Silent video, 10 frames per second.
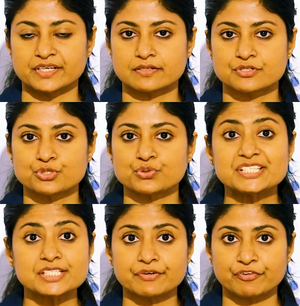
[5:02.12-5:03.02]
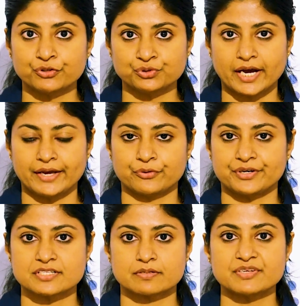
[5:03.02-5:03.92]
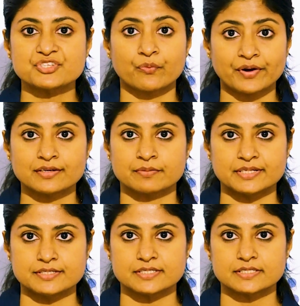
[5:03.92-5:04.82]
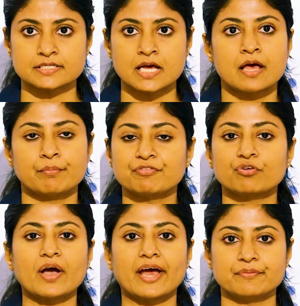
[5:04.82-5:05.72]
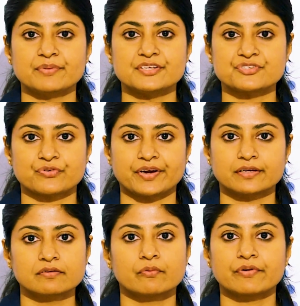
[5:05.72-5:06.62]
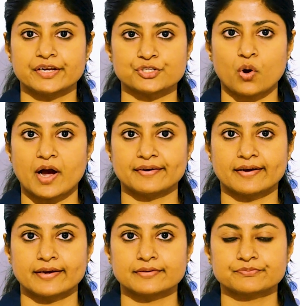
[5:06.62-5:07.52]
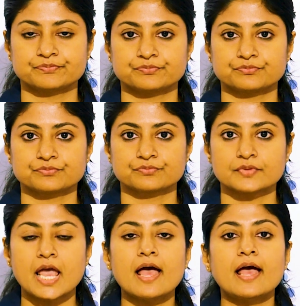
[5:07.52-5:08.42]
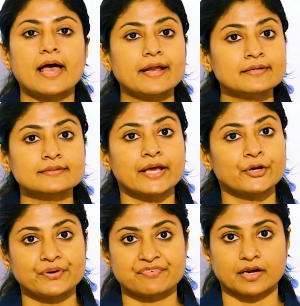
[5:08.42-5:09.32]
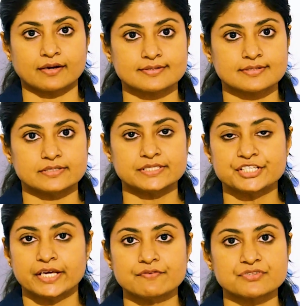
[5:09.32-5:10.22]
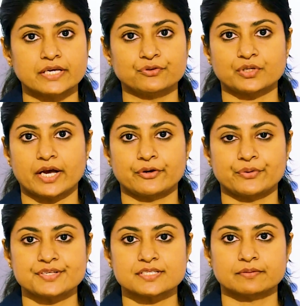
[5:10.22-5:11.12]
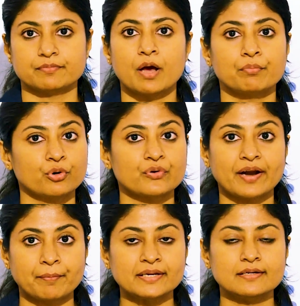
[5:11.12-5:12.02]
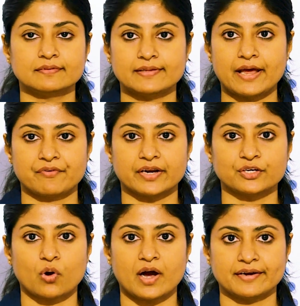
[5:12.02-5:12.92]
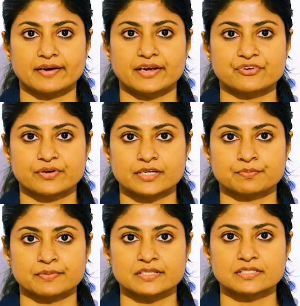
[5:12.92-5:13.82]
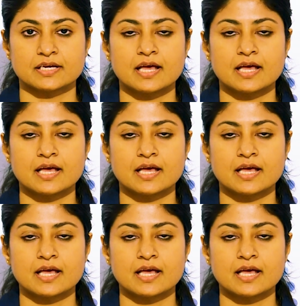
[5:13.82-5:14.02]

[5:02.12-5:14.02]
weeks to achieve euthyroidism is recommended before administering radioiodine. Antithyroid drugs achieves euthyroidism more rapidly than radioiodine treatment